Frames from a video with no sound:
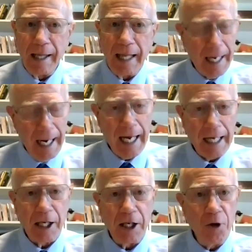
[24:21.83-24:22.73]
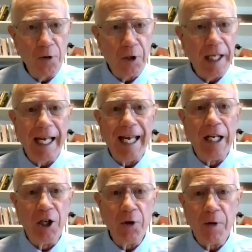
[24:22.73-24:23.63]
they can actually use it
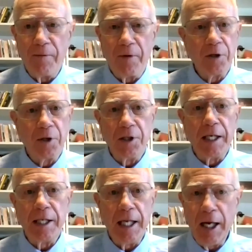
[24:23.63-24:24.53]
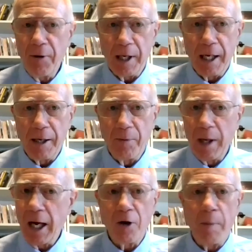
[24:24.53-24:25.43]
and do it versus just hearing it. We
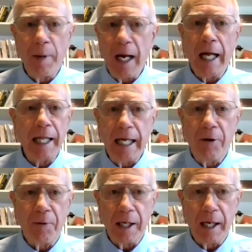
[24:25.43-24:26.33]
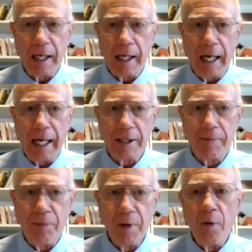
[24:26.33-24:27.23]
got to go beyond the hearing in class.
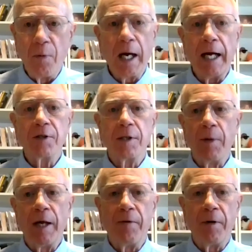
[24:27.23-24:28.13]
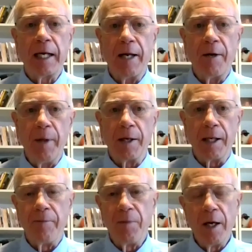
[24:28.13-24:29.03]
We got to have some level of
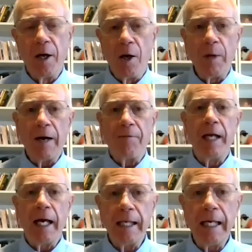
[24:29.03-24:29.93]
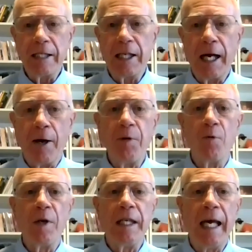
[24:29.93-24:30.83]
accountability. And we have techniques to help you
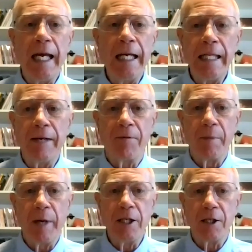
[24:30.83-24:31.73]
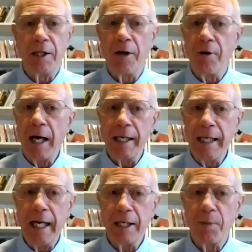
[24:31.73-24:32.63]
retain the information that are not
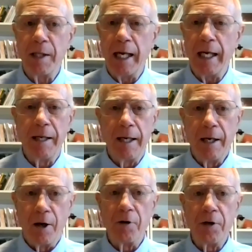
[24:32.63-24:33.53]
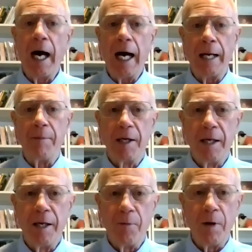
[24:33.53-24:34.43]
tests, but they are time.
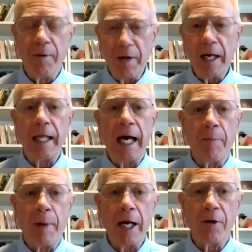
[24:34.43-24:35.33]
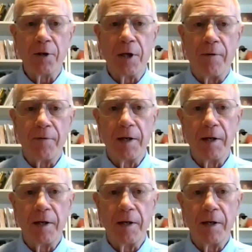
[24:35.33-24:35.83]
We invented that at Microsoft,